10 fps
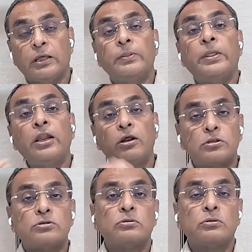then
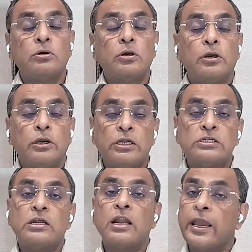also
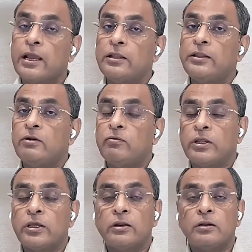it's likely that one
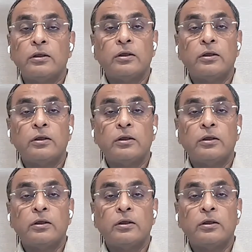can